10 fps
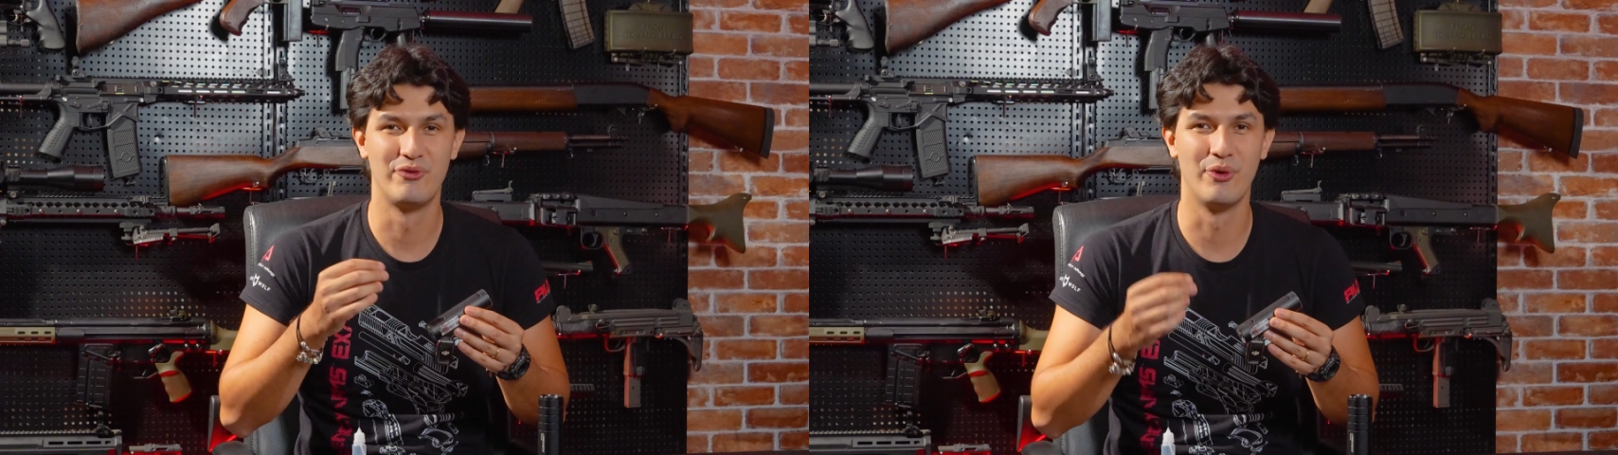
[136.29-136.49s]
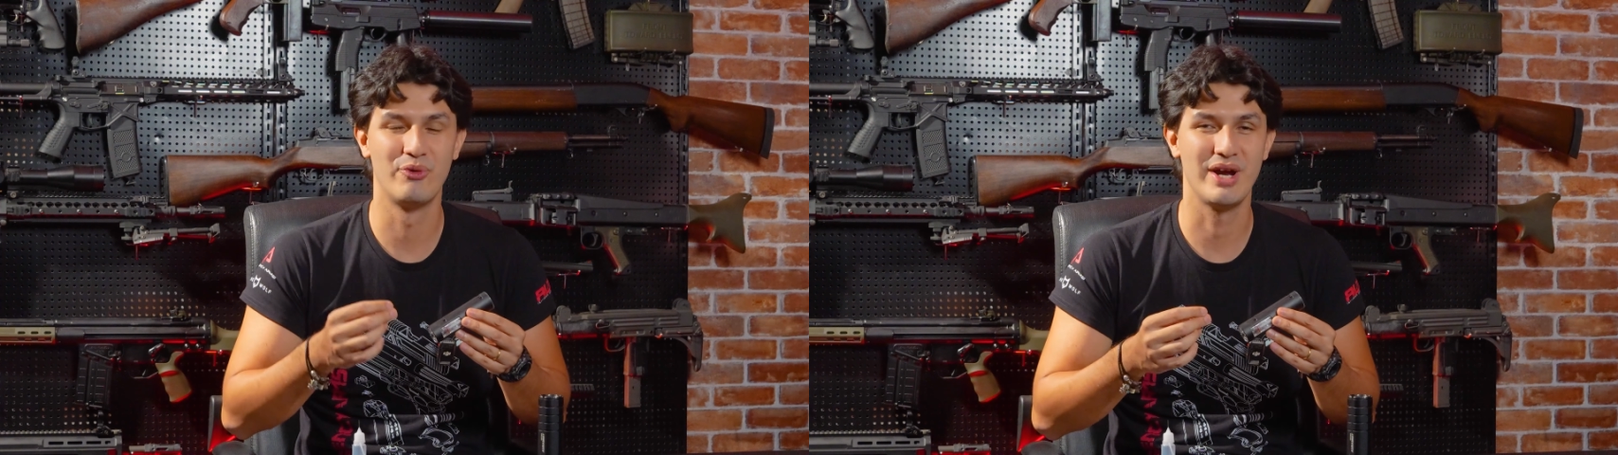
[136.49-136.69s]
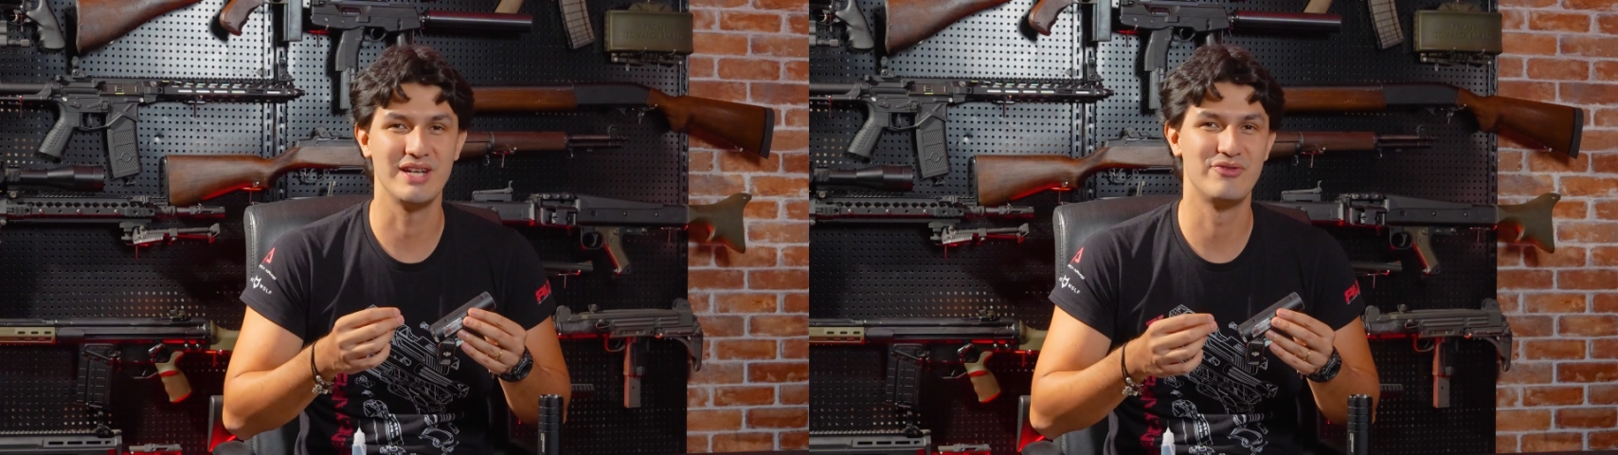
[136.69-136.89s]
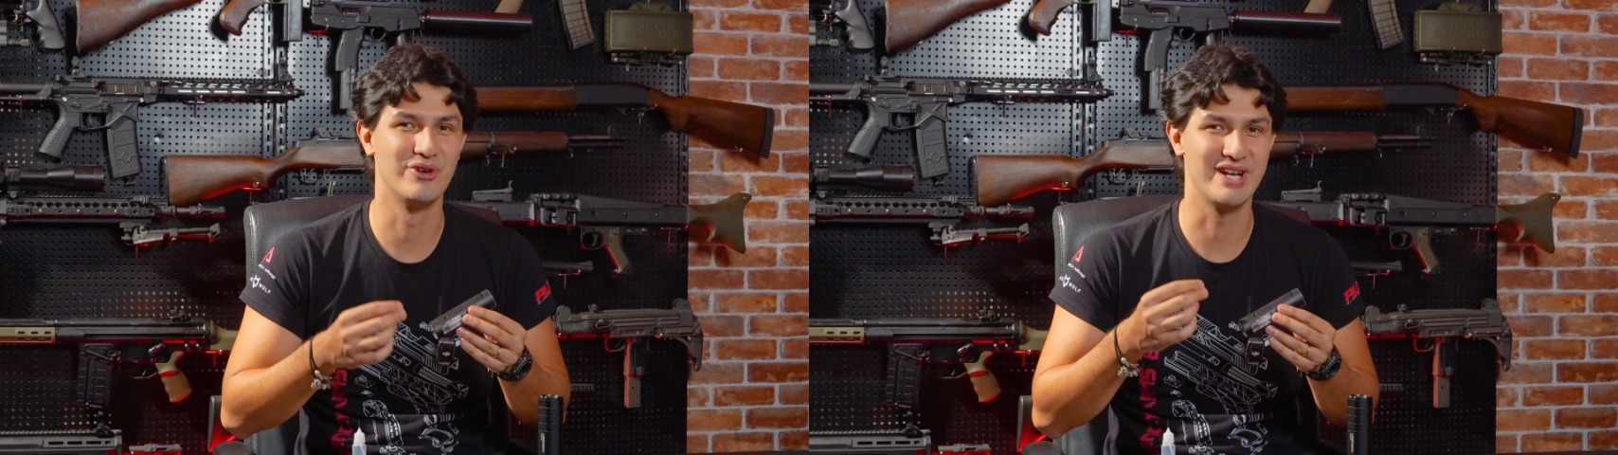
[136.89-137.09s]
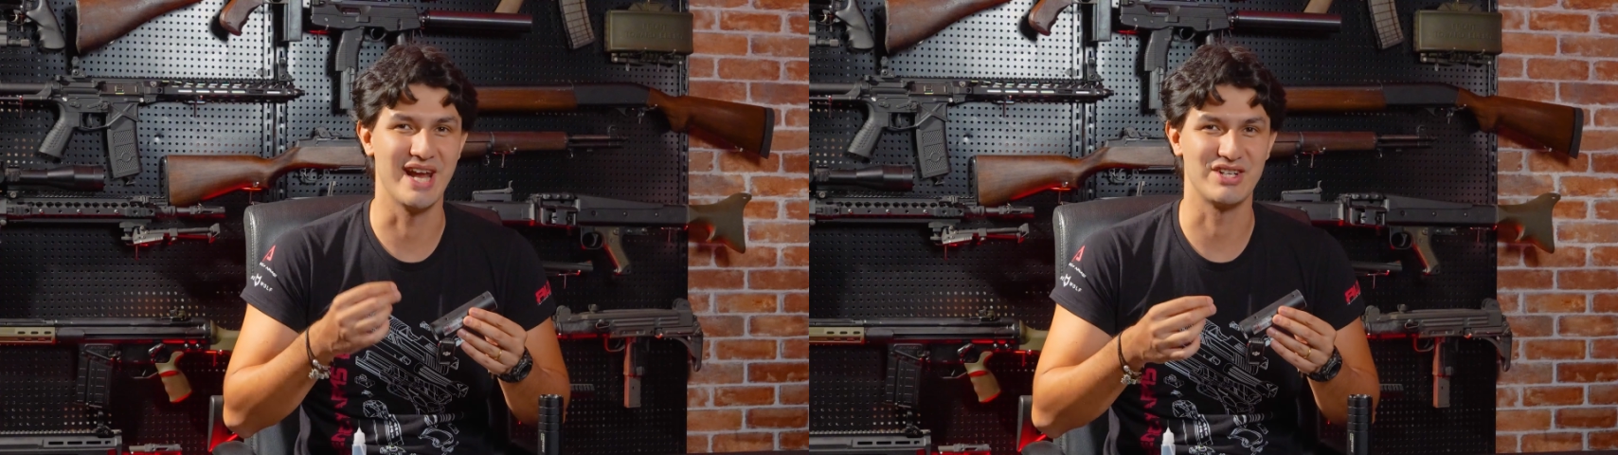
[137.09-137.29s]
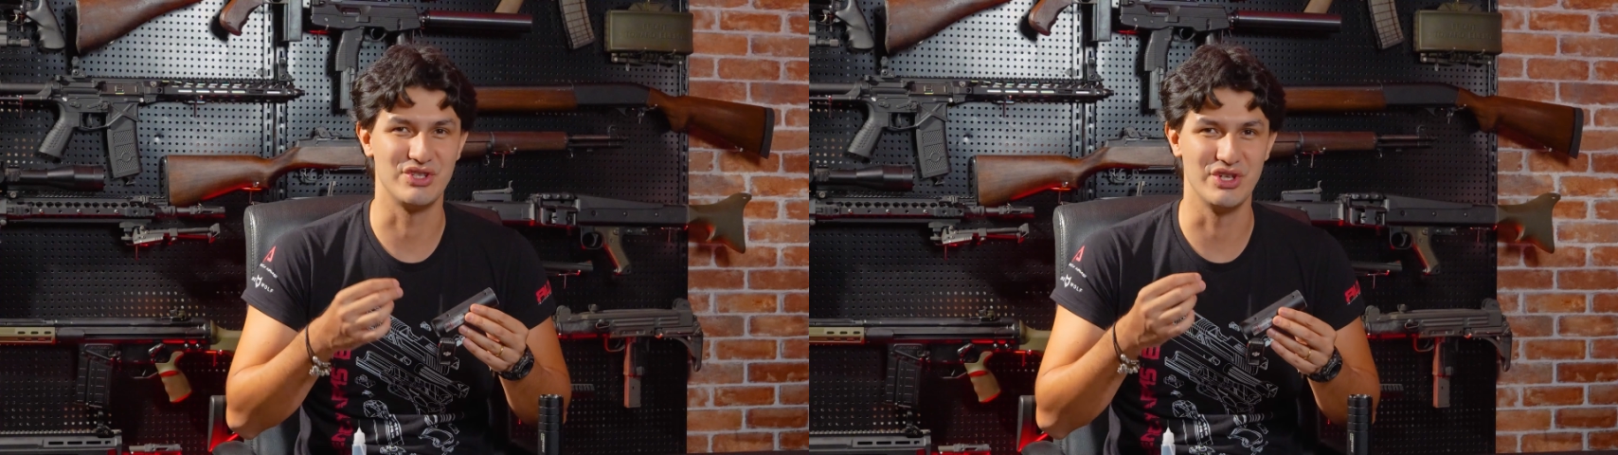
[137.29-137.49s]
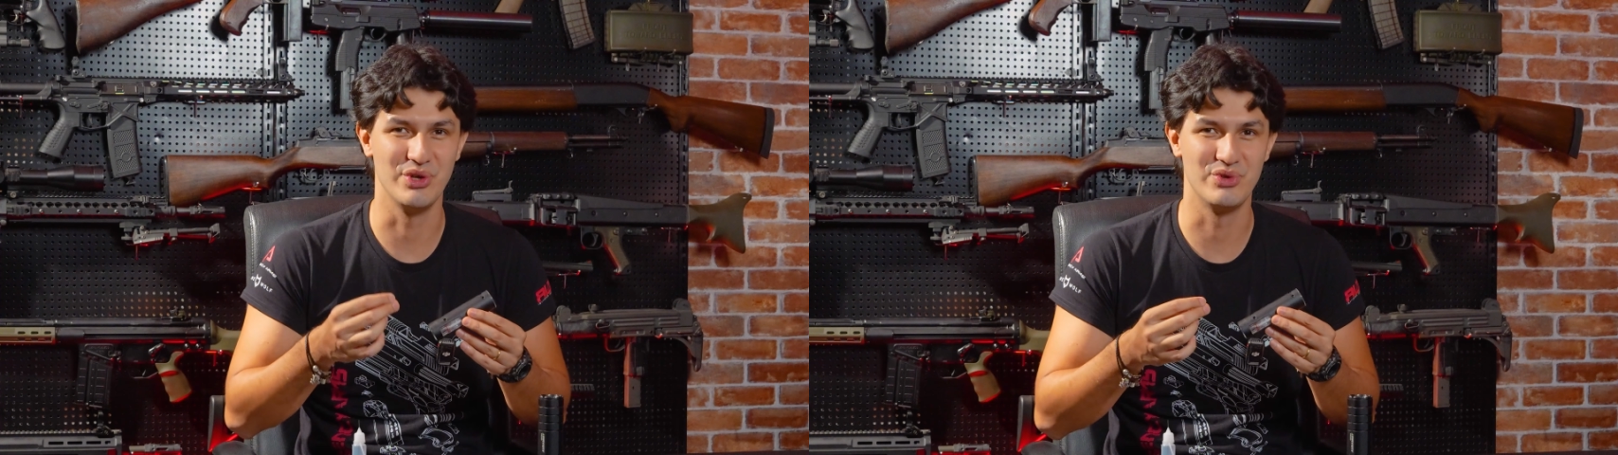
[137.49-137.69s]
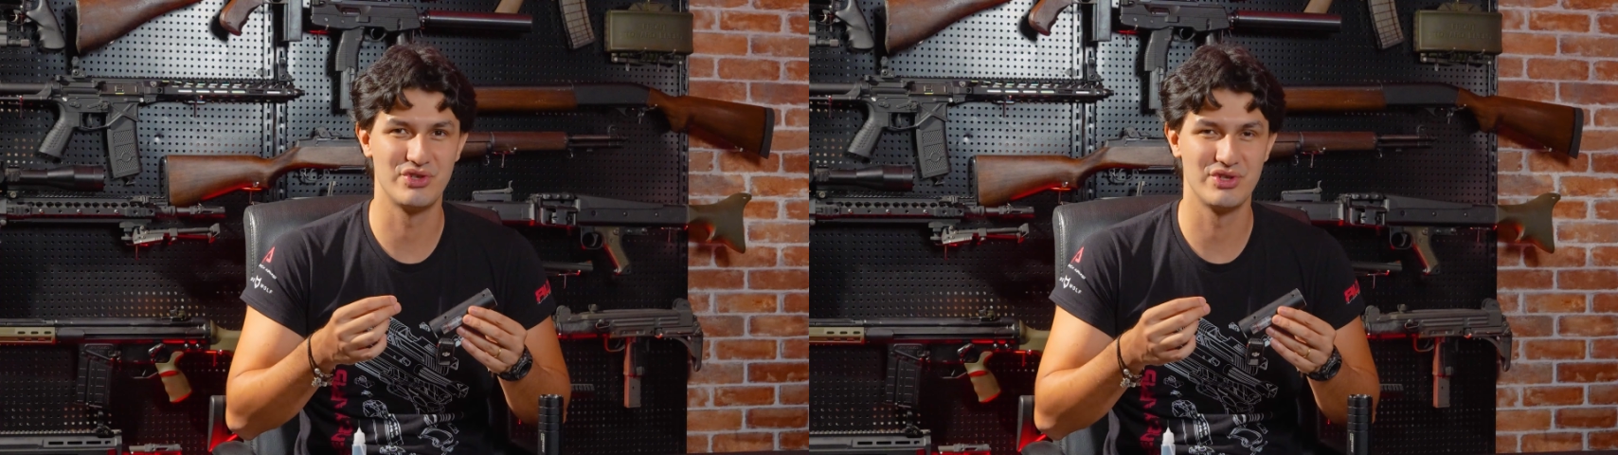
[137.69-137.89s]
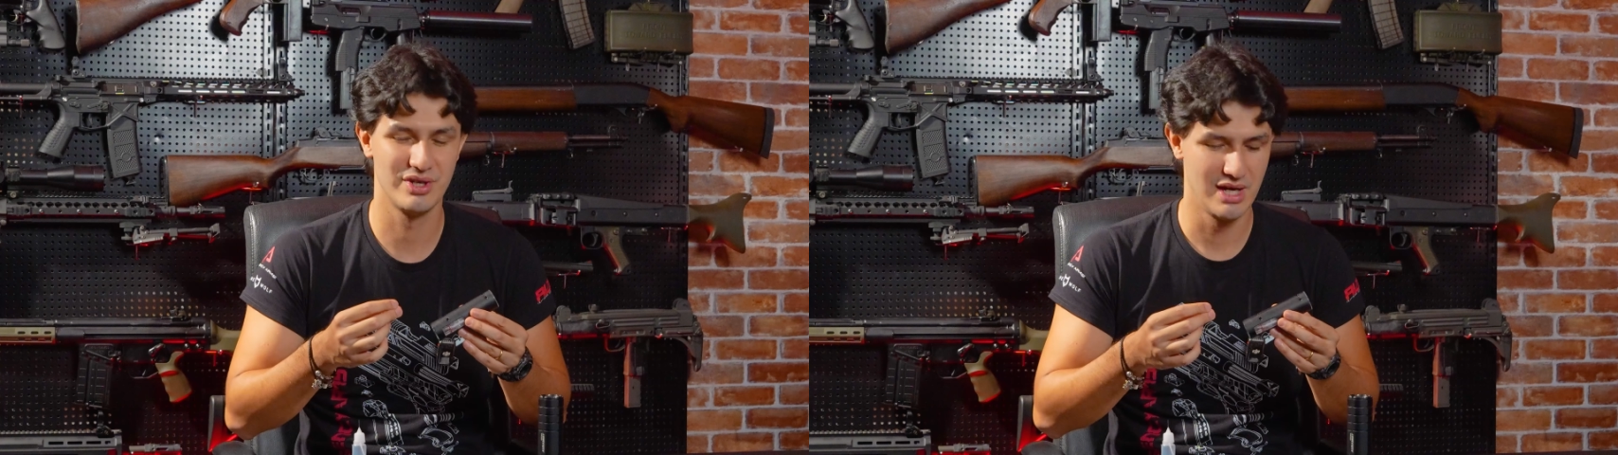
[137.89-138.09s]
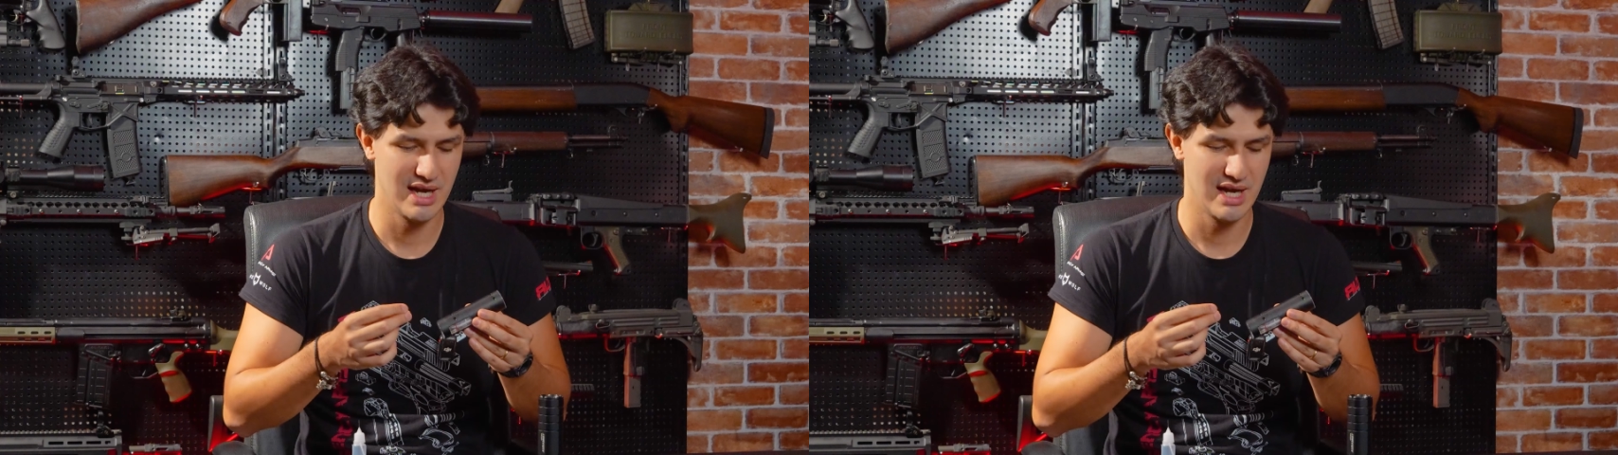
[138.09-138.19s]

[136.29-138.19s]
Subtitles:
ready for next use.